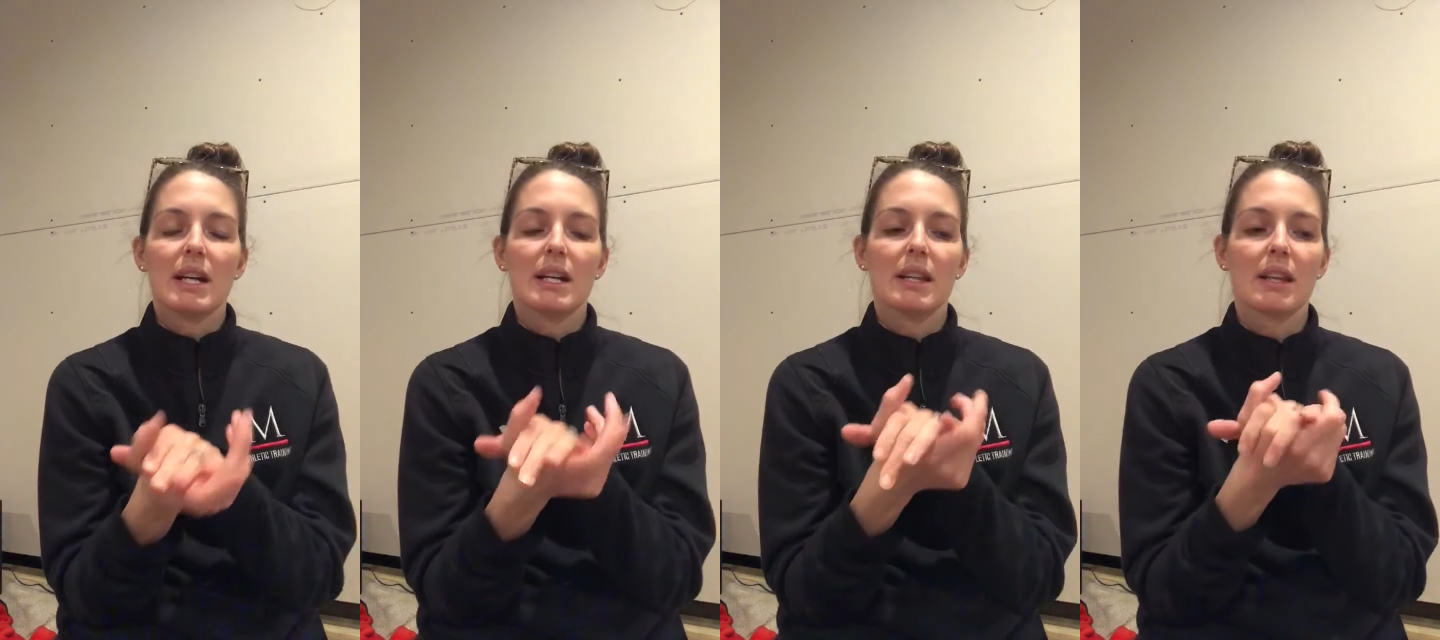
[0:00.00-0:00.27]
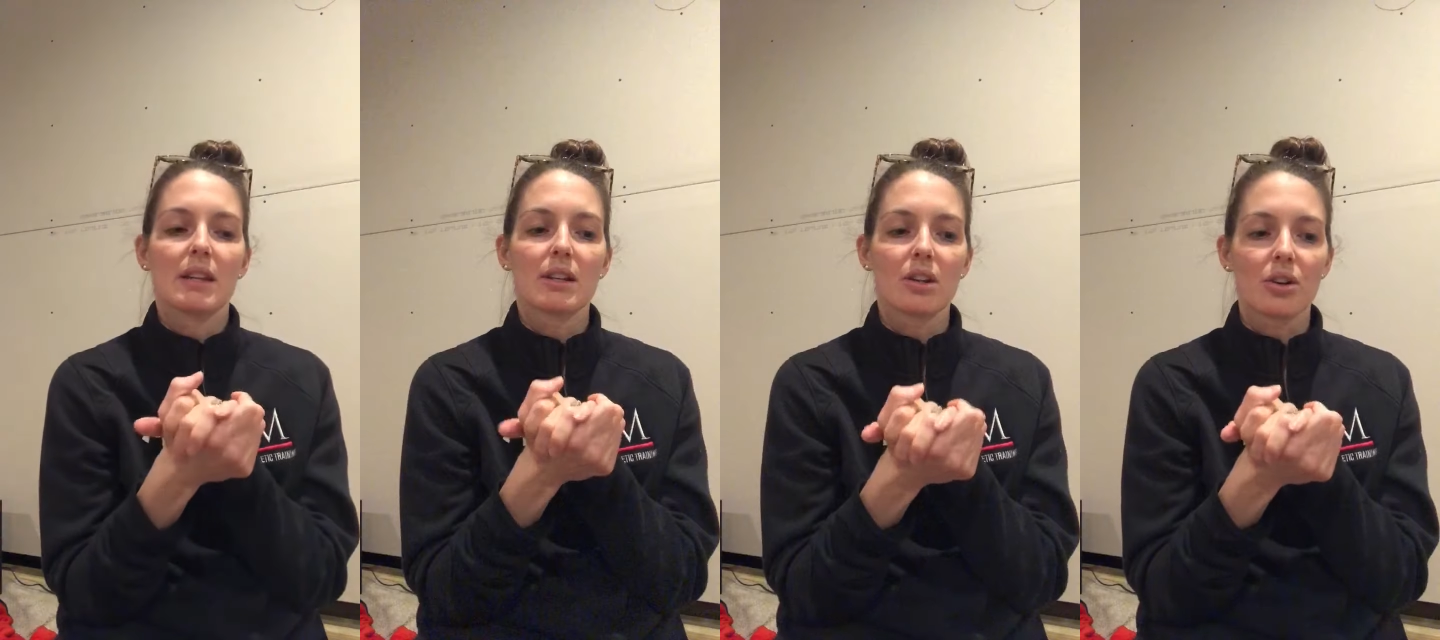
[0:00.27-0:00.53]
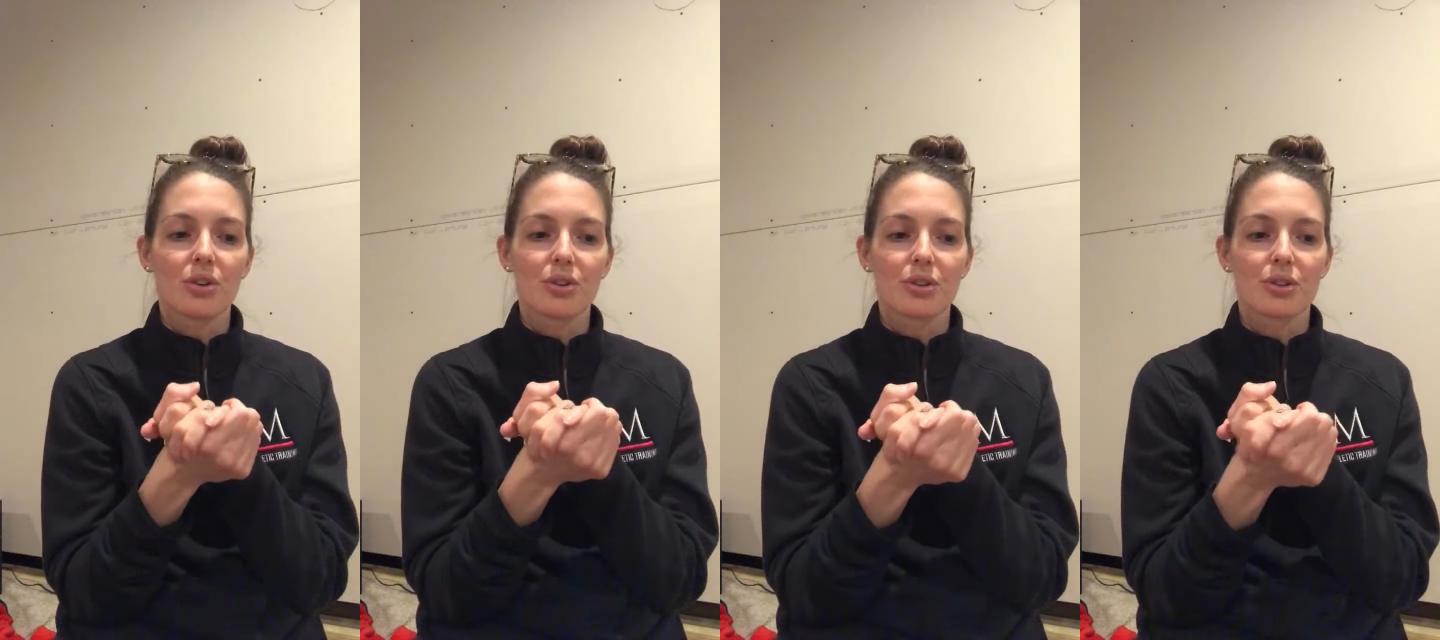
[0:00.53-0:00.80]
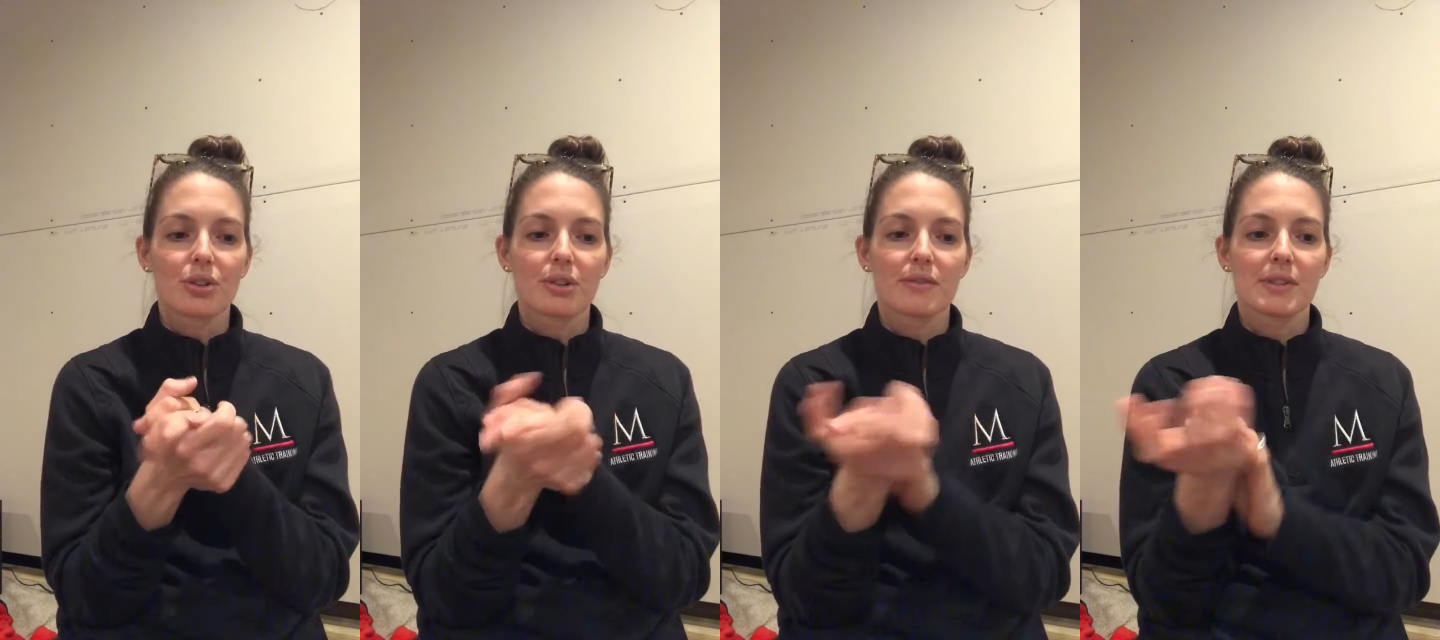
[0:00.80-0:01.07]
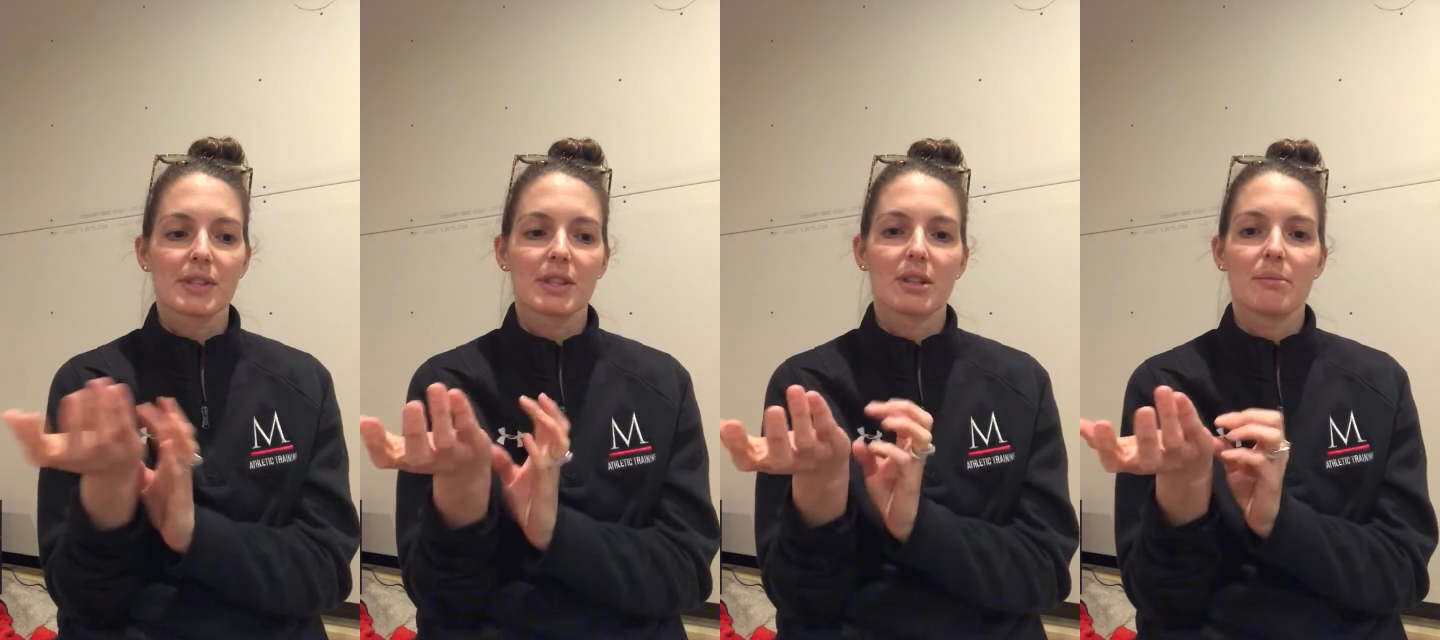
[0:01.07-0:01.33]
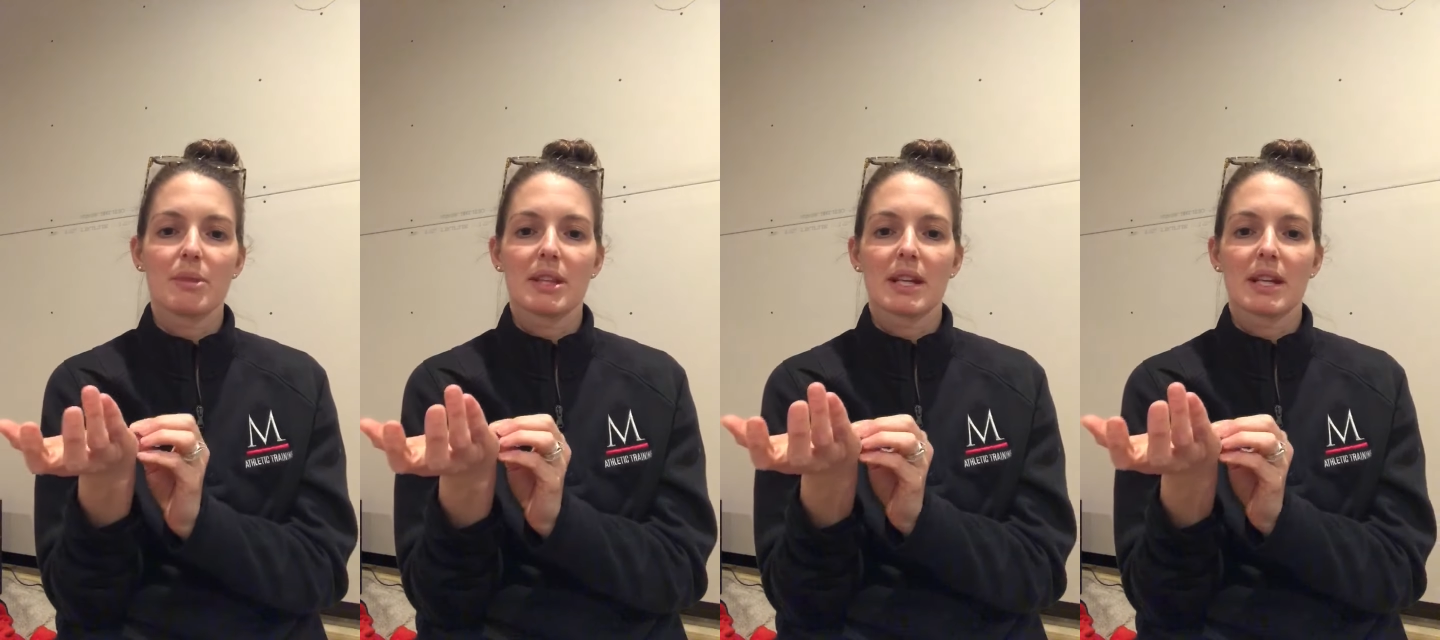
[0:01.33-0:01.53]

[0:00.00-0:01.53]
And then the ulnar nerve is going to be